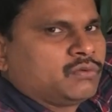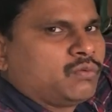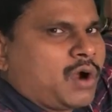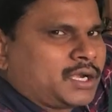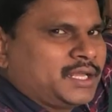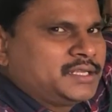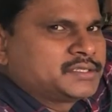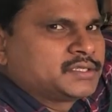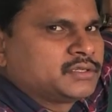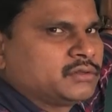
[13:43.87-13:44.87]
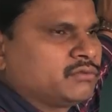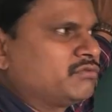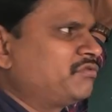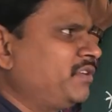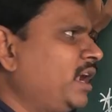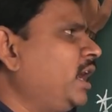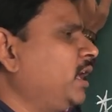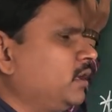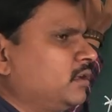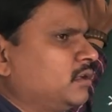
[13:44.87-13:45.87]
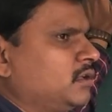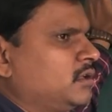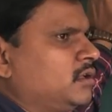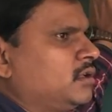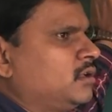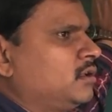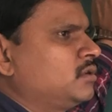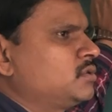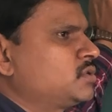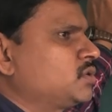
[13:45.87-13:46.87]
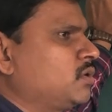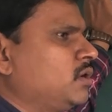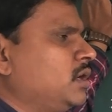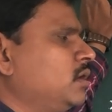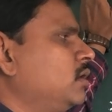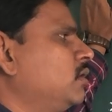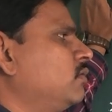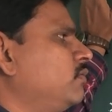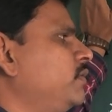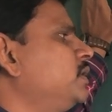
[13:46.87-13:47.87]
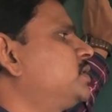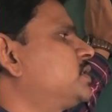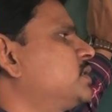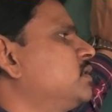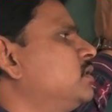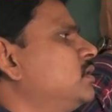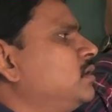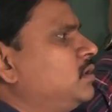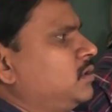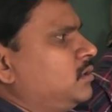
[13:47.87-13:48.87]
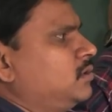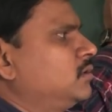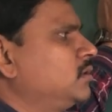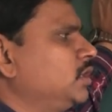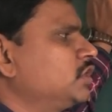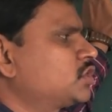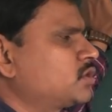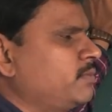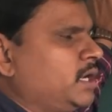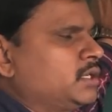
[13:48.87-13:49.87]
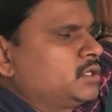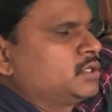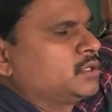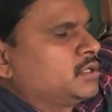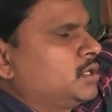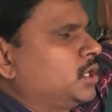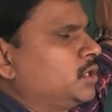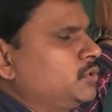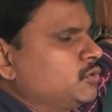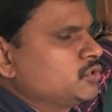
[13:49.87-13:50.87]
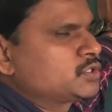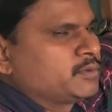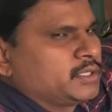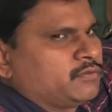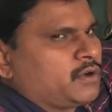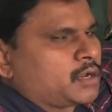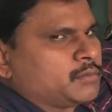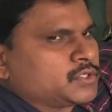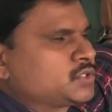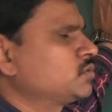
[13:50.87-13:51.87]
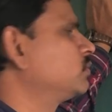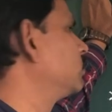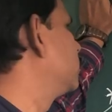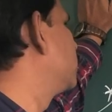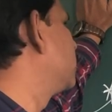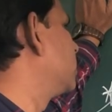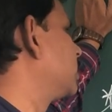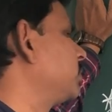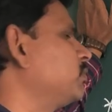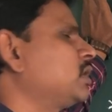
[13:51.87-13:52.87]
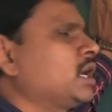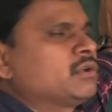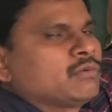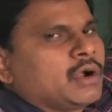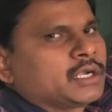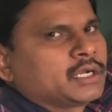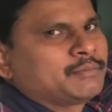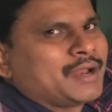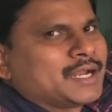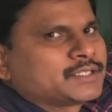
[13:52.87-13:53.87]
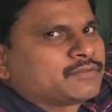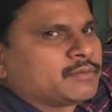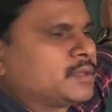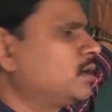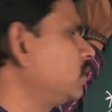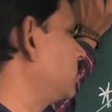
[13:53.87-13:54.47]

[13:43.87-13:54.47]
What is weeding? So which instrument used by the farmers to remove the unwanted plants from the